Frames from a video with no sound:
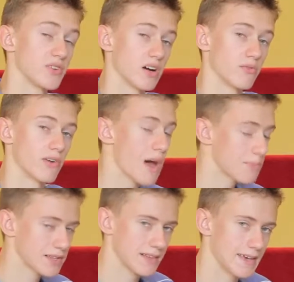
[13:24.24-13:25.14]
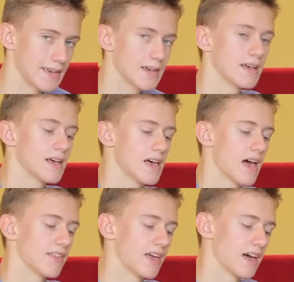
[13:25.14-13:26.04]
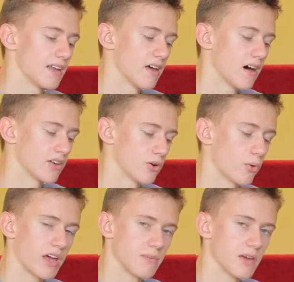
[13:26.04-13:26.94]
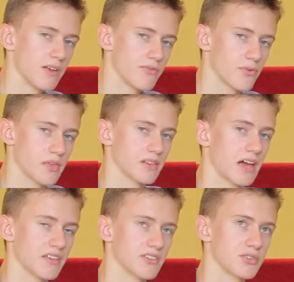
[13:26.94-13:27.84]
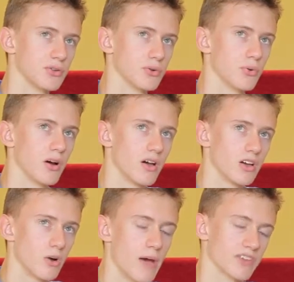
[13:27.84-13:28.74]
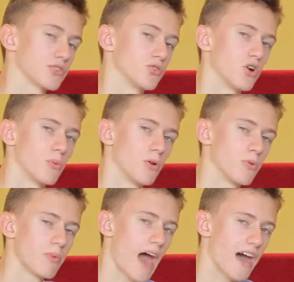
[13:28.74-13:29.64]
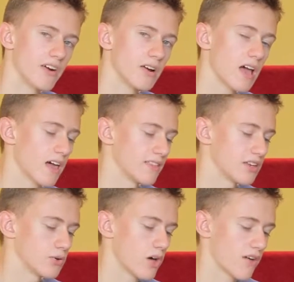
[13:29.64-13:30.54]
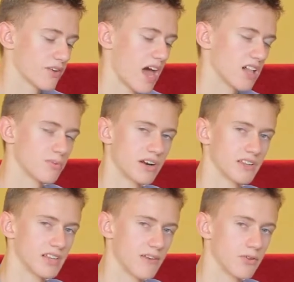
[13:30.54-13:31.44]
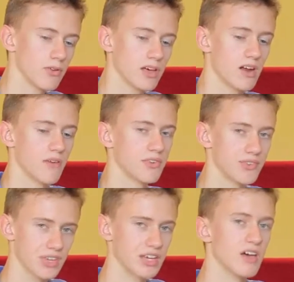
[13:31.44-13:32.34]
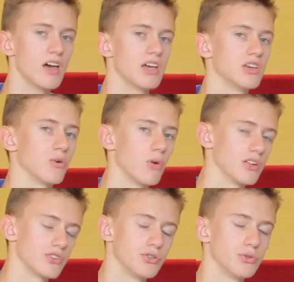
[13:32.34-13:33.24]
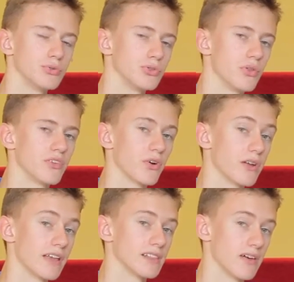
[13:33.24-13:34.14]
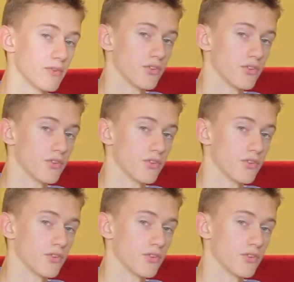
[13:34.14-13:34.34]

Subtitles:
very rapidly, and then you'll wait a minute for the lights to go back to normal pattern, and then you have calibrated level, and obviously you'll want to do this on a level